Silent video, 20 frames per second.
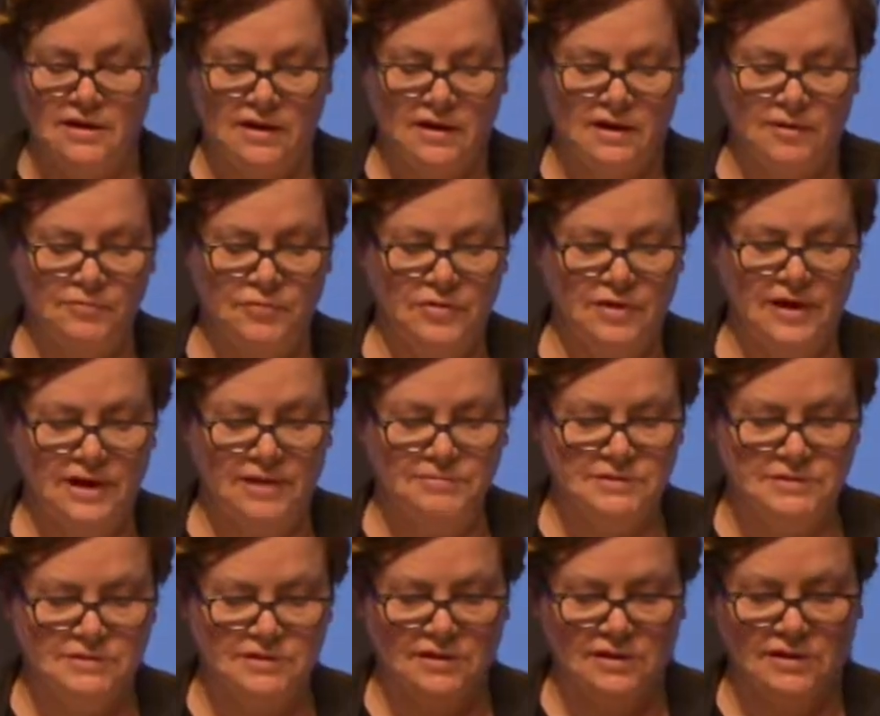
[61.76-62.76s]
and
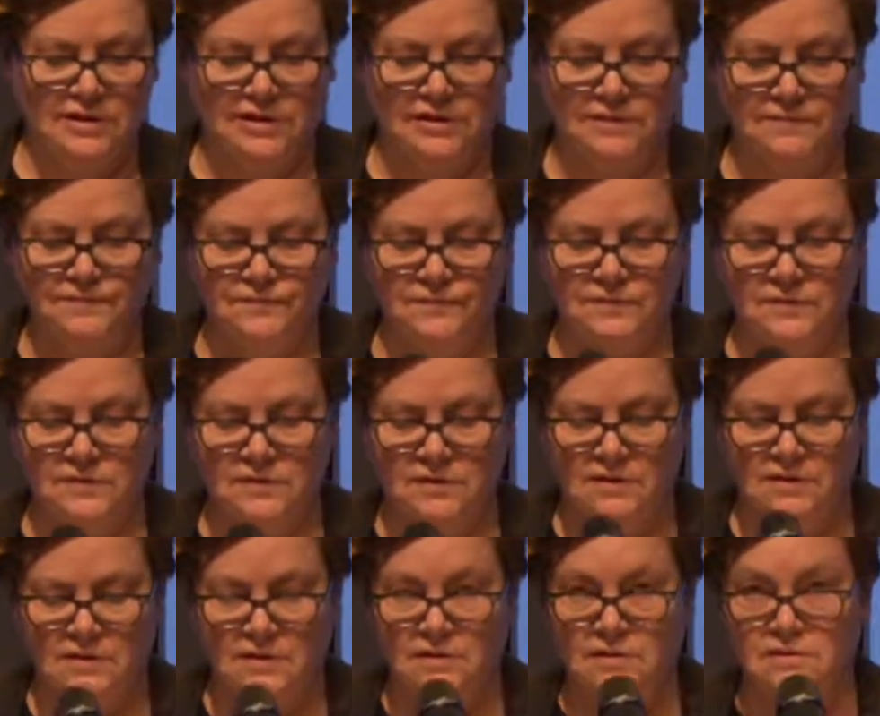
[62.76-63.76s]
perhaps, um,
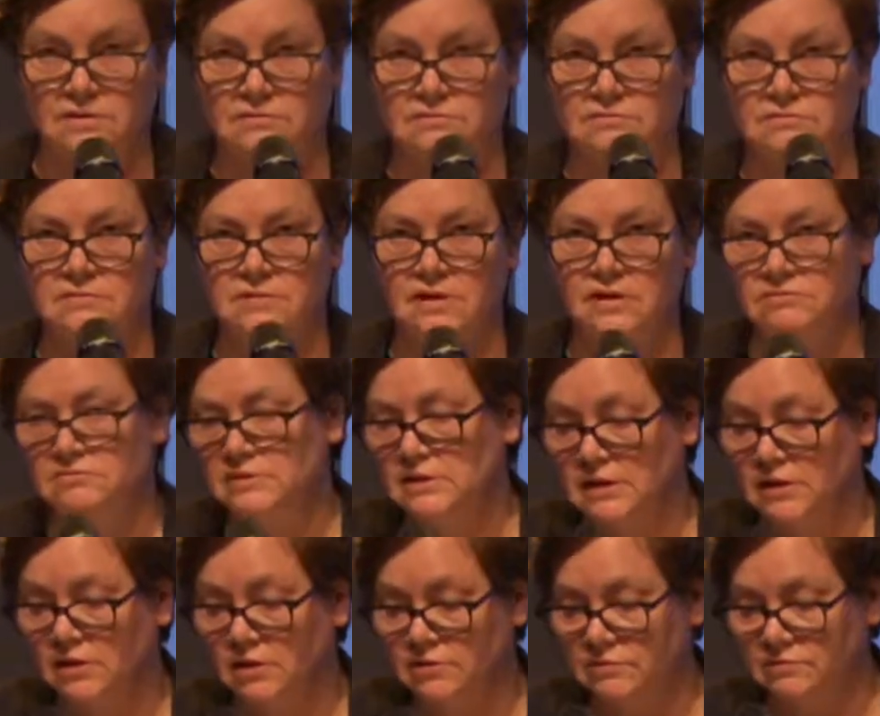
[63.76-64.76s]

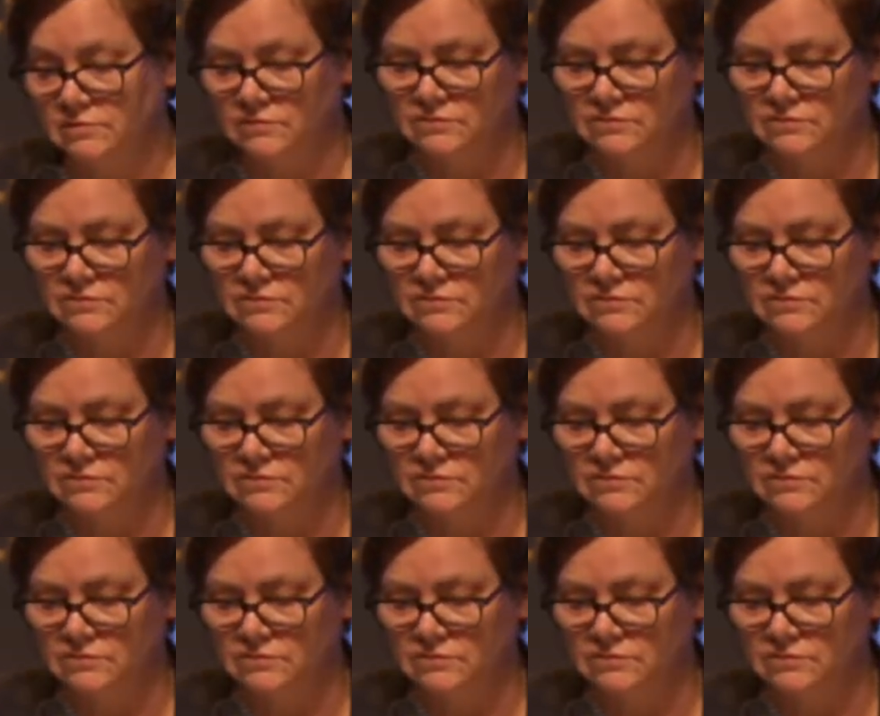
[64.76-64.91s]
yeah,